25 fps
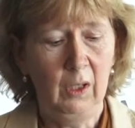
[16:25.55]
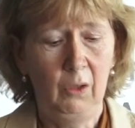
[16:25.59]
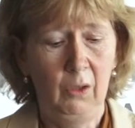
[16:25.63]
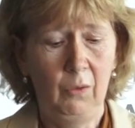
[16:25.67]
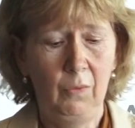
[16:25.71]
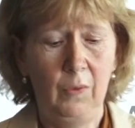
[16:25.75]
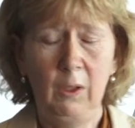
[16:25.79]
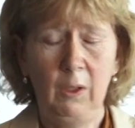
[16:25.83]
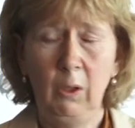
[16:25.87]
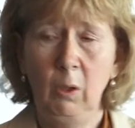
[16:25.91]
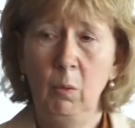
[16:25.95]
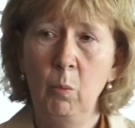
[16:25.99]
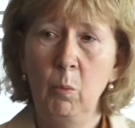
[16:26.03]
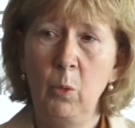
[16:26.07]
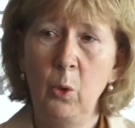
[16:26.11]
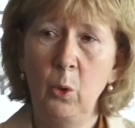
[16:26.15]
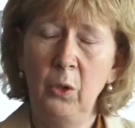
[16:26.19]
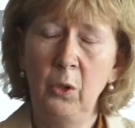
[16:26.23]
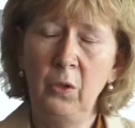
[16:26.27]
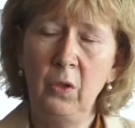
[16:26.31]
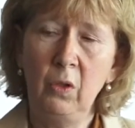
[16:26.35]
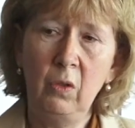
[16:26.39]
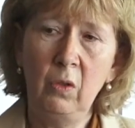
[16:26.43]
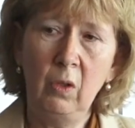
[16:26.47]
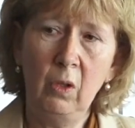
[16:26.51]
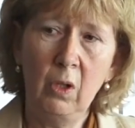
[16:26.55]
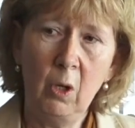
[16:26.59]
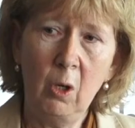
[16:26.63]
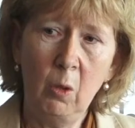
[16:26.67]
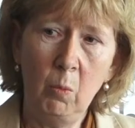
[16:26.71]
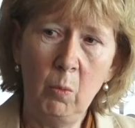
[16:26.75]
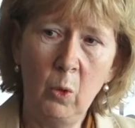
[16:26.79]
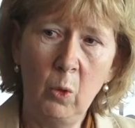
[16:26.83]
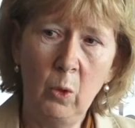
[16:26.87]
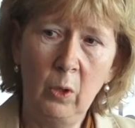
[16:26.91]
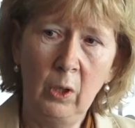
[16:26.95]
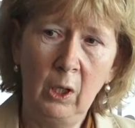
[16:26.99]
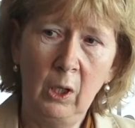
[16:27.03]
it's very important to know
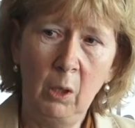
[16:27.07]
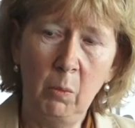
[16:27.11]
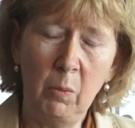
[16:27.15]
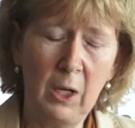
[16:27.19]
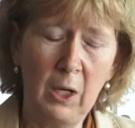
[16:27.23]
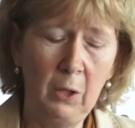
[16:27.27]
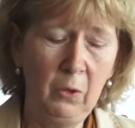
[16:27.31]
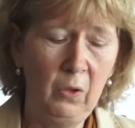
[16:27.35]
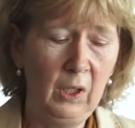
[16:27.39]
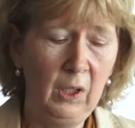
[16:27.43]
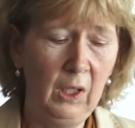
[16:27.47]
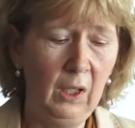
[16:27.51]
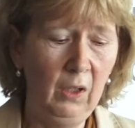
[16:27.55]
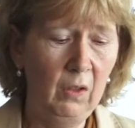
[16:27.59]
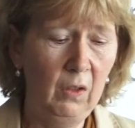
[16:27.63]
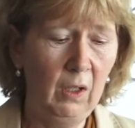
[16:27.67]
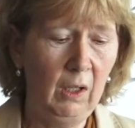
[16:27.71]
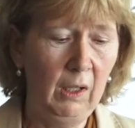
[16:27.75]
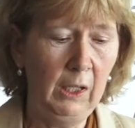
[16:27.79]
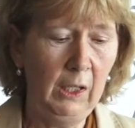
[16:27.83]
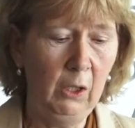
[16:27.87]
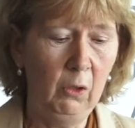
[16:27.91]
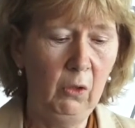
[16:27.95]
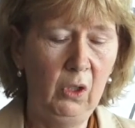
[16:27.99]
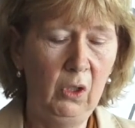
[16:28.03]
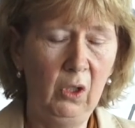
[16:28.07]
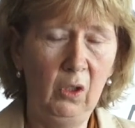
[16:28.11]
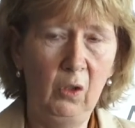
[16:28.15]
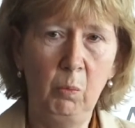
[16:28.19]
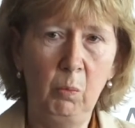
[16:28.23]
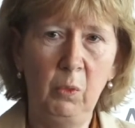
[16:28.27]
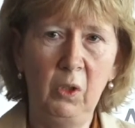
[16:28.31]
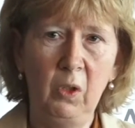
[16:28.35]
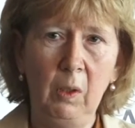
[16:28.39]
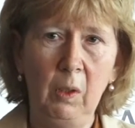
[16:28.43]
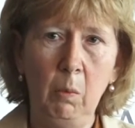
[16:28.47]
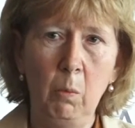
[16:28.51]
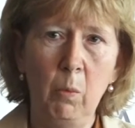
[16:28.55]
more about the interlinkages
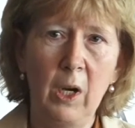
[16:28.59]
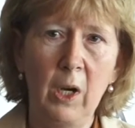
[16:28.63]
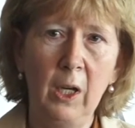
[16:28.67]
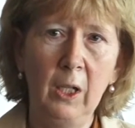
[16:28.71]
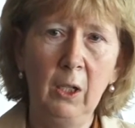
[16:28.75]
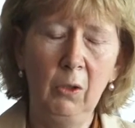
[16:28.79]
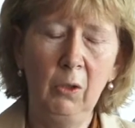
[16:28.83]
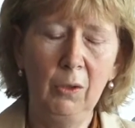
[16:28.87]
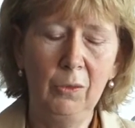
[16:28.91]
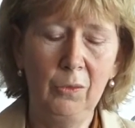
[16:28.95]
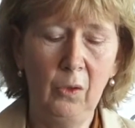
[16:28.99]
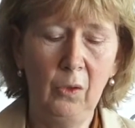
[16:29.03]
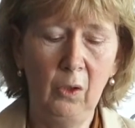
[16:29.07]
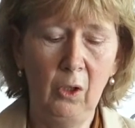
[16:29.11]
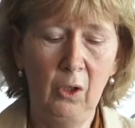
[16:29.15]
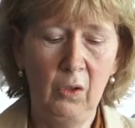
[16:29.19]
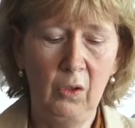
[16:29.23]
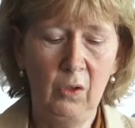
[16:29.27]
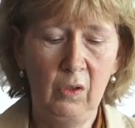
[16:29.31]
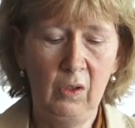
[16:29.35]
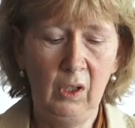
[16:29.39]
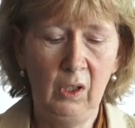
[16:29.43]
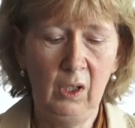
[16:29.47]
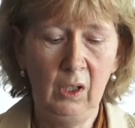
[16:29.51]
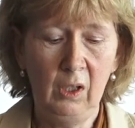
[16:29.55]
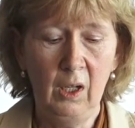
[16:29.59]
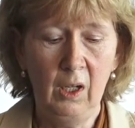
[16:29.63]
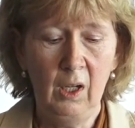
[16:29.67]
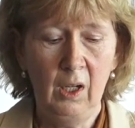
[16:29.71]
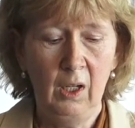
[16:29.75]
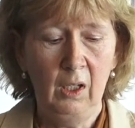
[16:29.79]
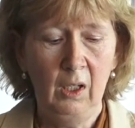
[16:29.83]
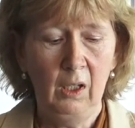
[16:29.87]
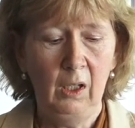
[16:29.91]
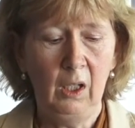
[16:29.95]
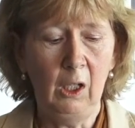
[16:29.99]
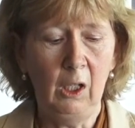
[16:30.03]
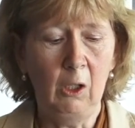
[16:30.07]
between biodiversity,
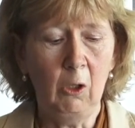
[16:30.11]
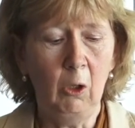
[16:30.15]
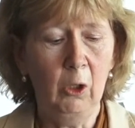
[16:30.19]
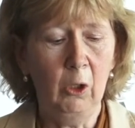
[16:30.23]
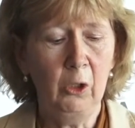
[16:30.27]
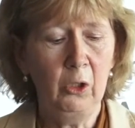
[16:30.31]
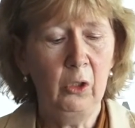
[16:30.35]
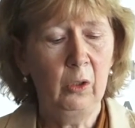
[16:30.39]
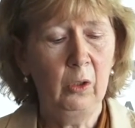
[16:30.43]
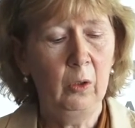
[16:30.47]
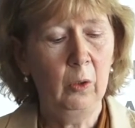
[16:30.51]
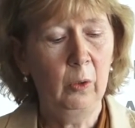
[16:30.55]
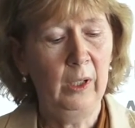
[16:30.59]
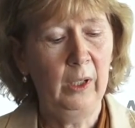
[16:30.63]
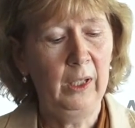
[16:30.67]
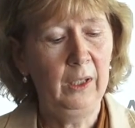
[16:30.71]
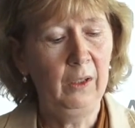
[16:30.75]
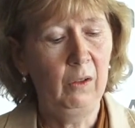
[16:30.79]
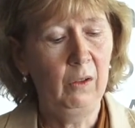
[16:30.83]
ecological